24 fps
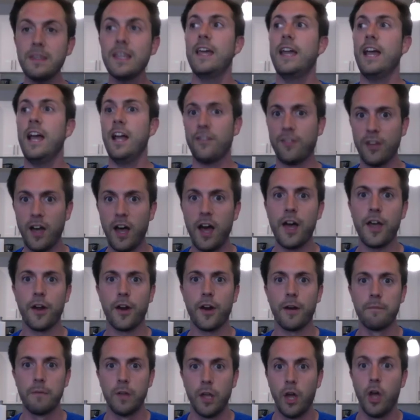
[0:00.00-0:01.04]
It's higher.
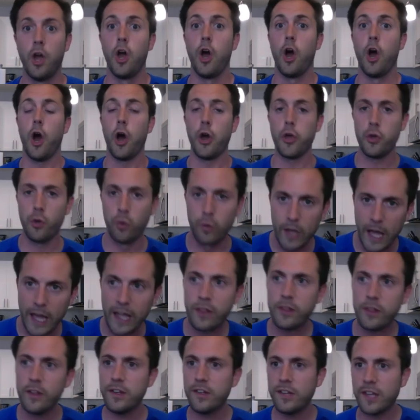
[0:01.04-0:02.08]
Are you
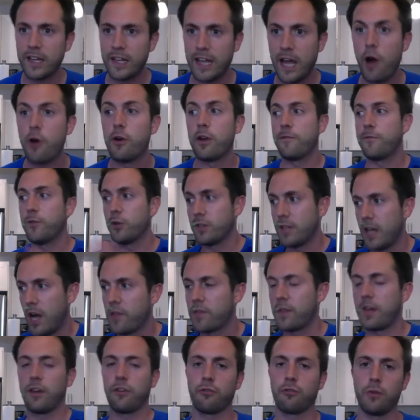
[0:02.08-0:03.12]
likely to get out if your
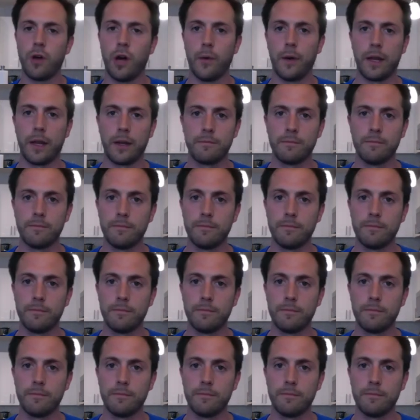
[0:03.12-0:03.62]
downline is growing?